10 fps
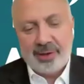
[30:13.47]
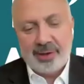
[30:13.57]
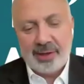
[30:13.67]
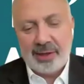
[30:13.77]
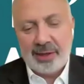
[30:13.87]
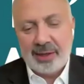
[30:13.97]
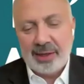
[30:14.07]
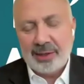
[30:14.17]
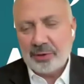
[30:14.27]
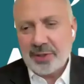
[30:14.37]

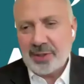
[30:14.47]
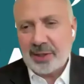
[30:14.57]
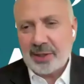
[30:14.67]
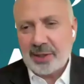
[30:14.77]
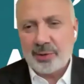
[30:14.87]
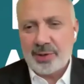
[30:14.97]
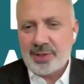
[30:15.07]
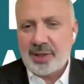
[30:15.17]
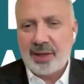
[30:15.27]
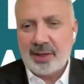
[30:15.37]
very interesting
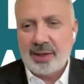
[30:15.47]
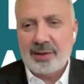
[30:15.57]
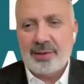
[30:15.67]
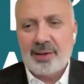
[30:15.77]
what you are saying.